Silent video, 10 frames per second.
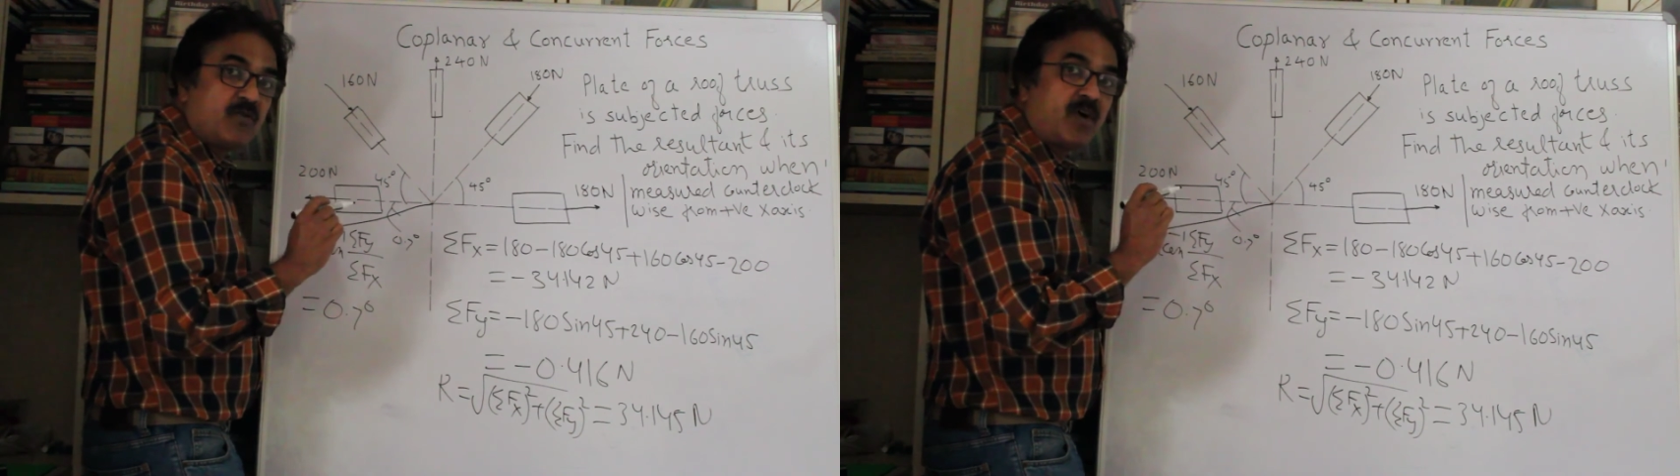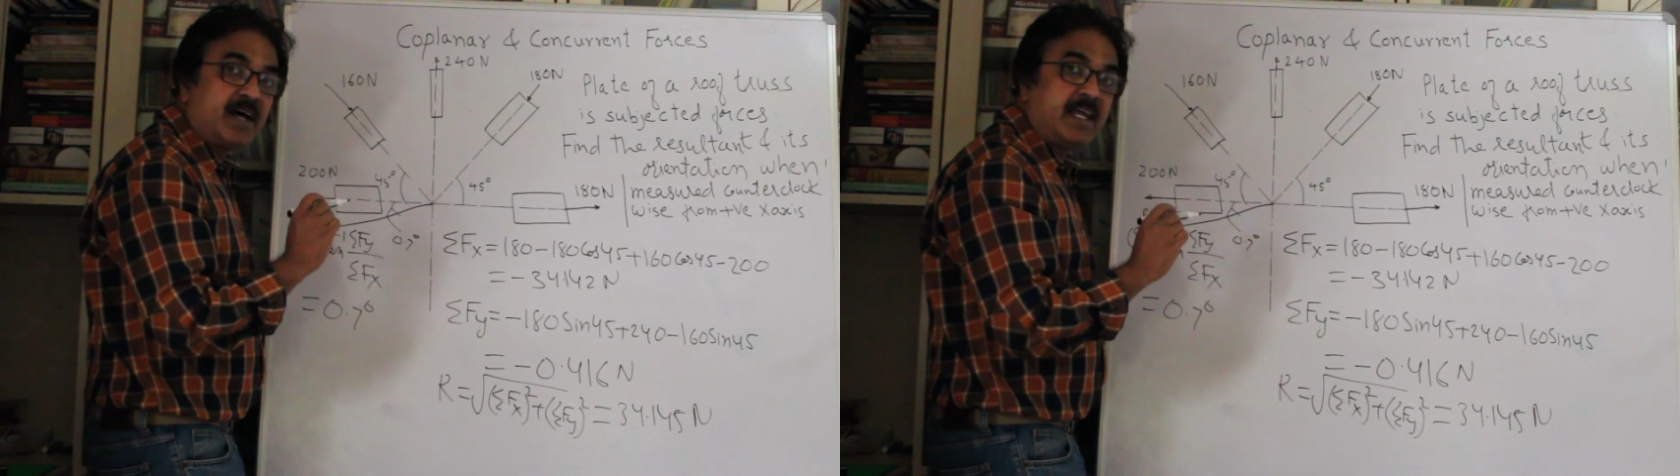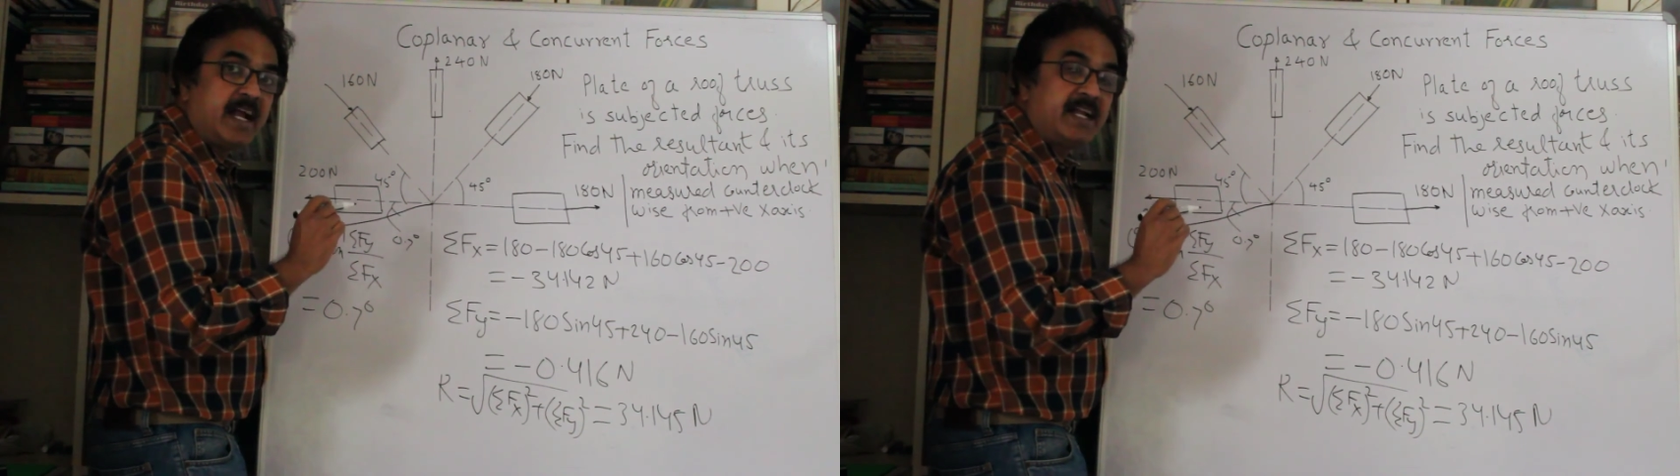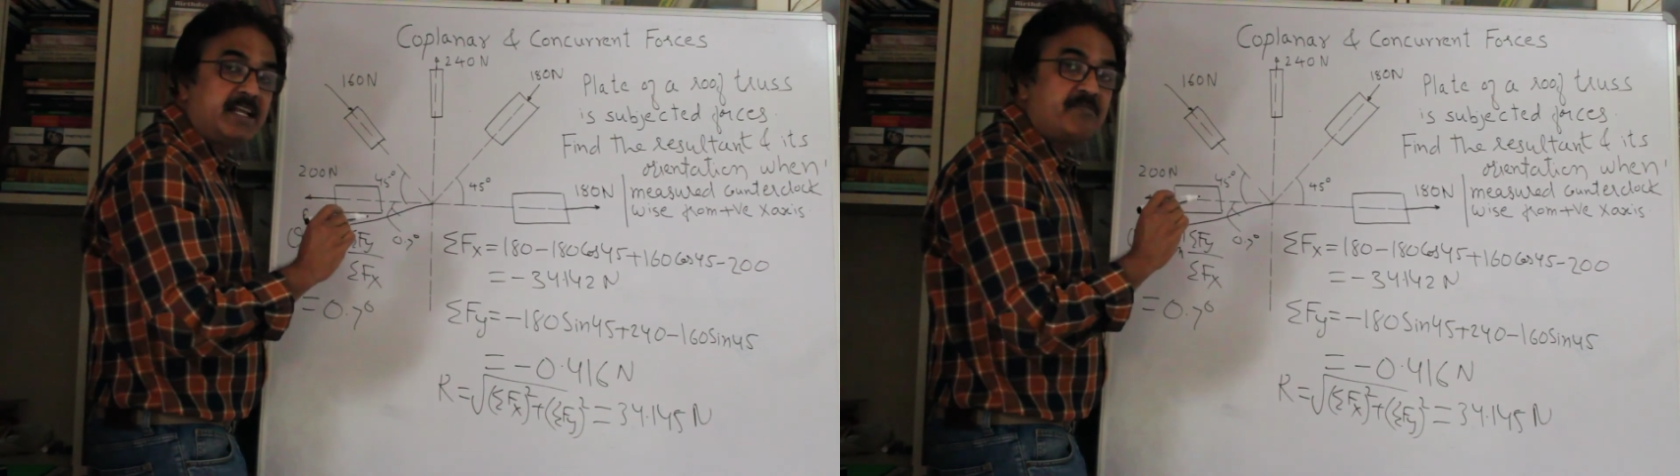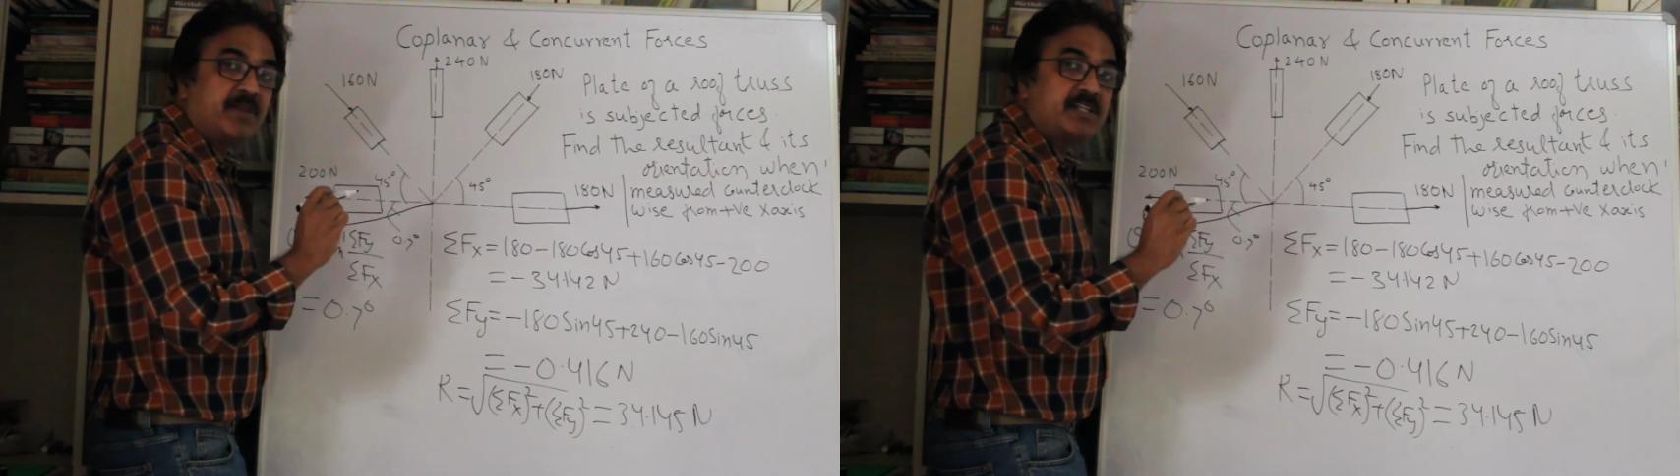
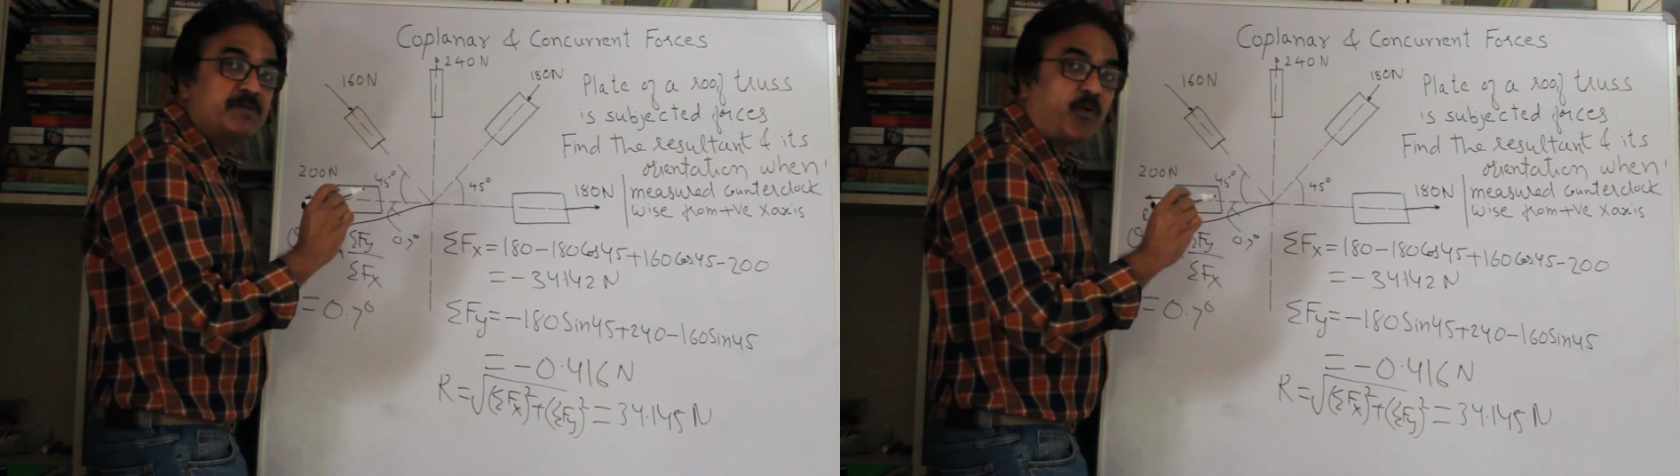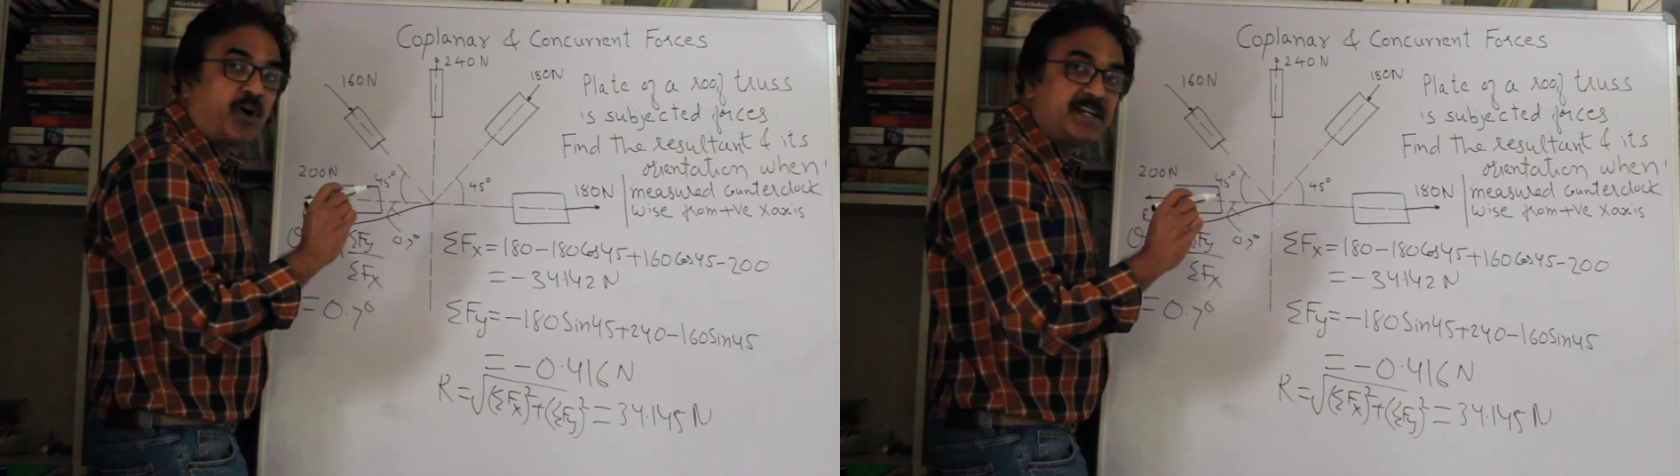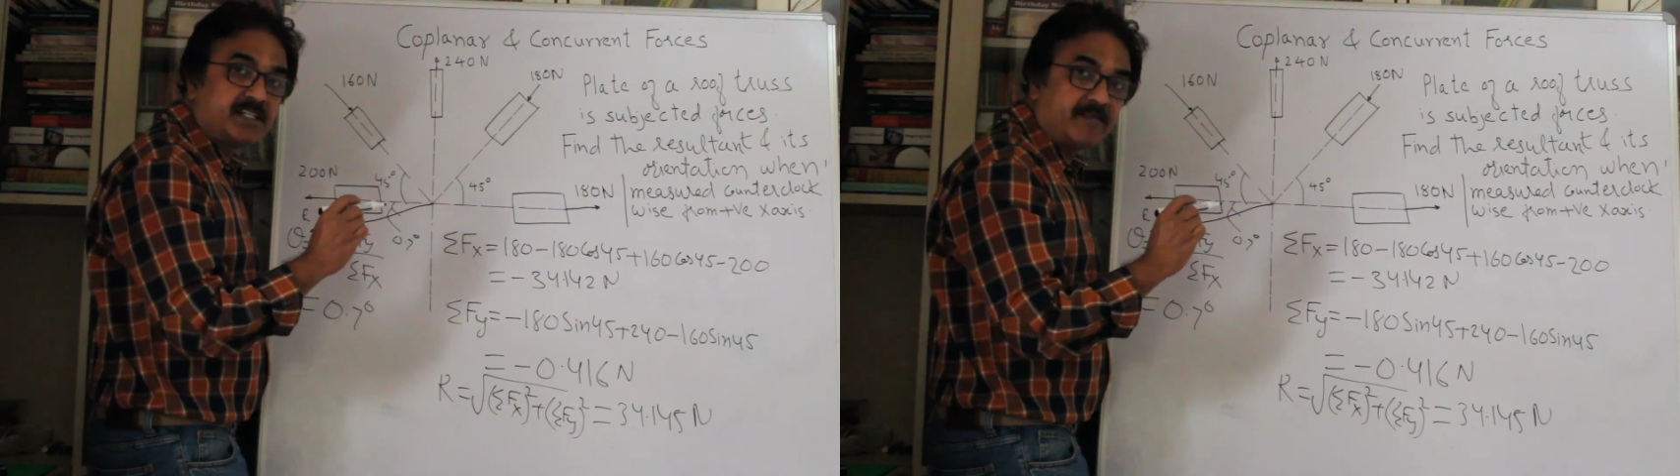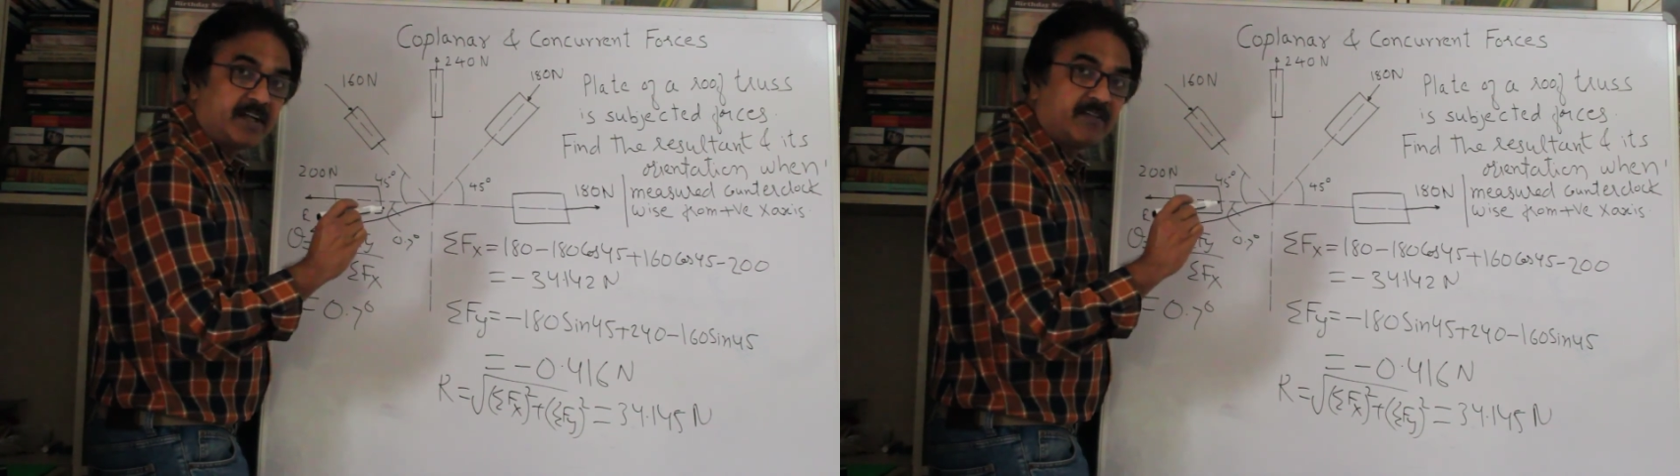180 plus 0.7,